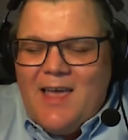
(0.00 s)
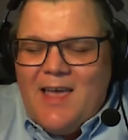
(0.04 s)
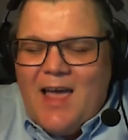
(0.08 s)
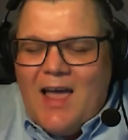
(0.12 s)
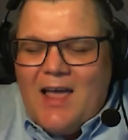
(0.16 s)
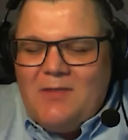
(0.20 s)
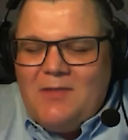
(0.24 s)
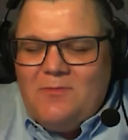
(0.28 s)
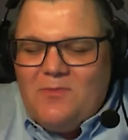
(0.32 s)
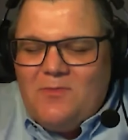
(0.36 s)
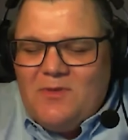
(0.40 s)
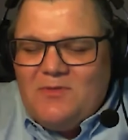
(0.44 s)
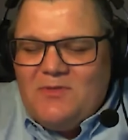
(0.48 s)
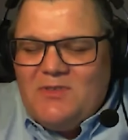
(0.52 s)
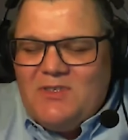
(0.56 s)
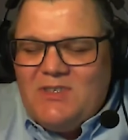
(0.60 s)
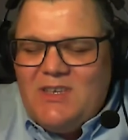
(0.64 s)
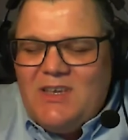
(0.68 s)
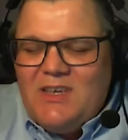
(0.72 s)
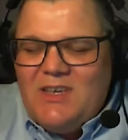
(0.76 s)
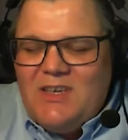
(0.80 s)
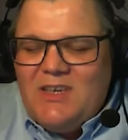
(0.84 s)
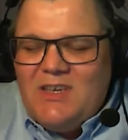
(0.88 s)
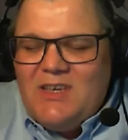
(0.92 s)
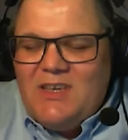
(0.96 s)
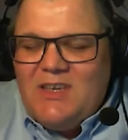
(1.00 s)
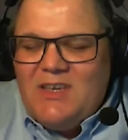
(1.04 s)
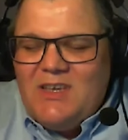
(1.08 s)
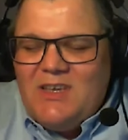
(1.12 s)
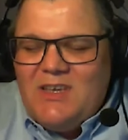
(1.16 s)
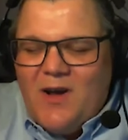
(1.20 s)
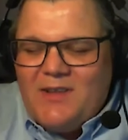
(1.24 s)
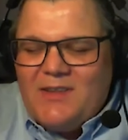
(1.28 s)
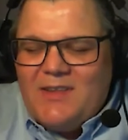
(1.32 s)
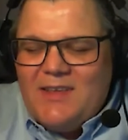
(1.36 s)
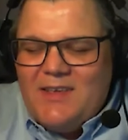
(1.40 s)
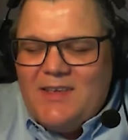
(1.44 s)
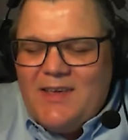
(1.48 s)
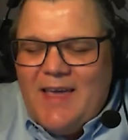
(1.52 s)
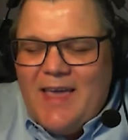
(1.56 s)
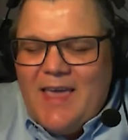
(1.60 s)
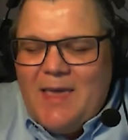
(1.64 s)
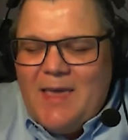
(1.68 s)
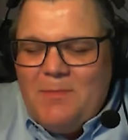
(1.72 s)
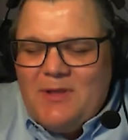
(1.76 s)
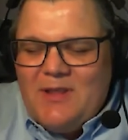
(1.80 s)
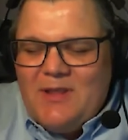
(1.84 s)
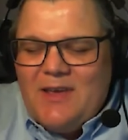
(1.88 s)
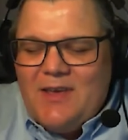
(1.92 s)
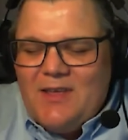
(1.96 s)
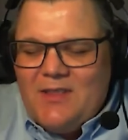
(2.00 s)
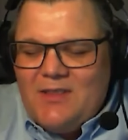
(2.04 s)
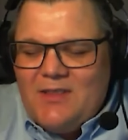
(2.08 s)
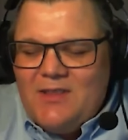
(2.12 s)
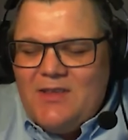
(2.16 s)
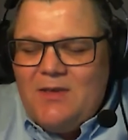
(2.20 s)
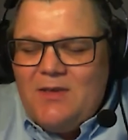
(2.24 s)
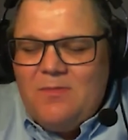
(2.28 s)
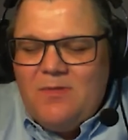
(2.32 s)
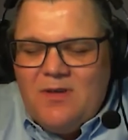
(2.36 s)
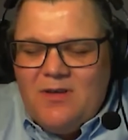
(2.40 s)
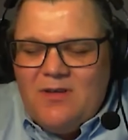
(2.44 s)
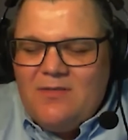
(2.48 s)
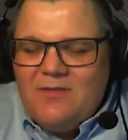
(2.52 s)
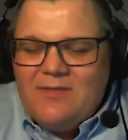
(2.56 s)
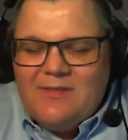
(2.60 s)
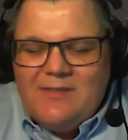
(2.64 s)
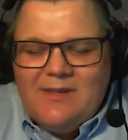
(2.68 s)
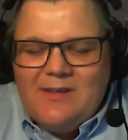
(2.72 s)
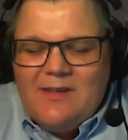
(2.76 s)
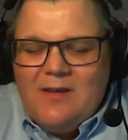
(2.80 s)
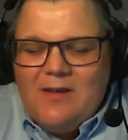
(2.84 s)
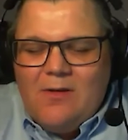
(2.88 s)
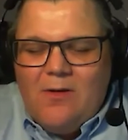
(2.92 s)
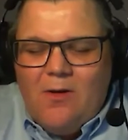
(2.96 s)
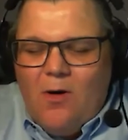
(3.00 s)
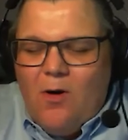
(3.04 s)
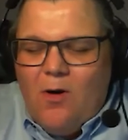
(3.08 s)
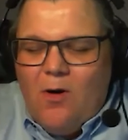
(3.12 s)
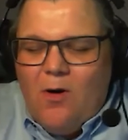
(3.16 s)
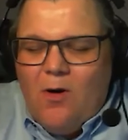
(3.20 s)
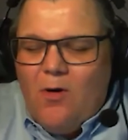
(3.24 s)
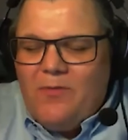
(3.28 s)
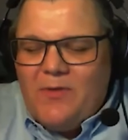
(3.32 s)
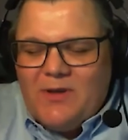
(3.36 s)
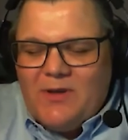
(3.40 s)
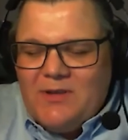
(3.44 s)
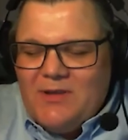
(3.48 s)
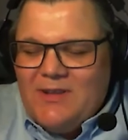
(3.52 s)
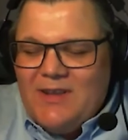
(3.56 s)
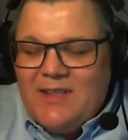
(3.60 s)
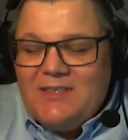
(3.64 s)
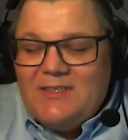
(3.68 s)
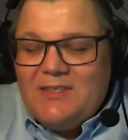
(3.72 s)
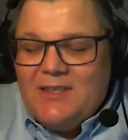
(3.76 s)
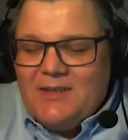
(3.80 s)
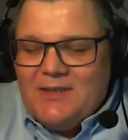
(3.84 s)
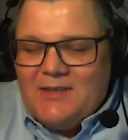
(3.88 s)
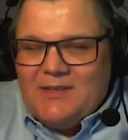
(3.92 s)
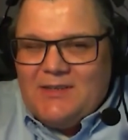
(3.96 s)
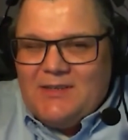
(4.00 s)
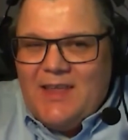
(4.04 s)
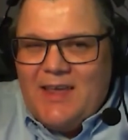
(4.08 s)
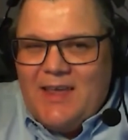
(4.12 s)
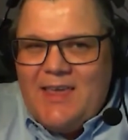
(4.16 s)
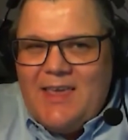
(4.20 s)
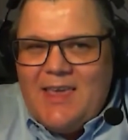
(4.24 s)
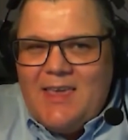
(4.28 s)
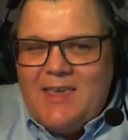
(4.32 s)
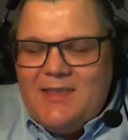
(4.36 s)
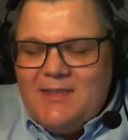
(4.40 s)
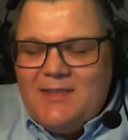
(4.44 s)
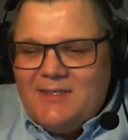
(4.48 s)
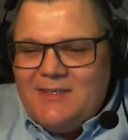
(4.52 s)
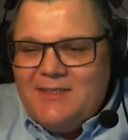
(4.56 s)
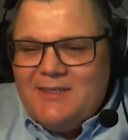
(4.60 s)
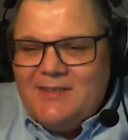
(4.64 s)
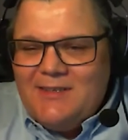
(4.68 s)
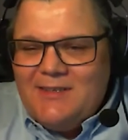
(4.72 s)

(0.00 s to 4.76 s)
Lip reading: And we've seen how far they came in academia over less than a decade.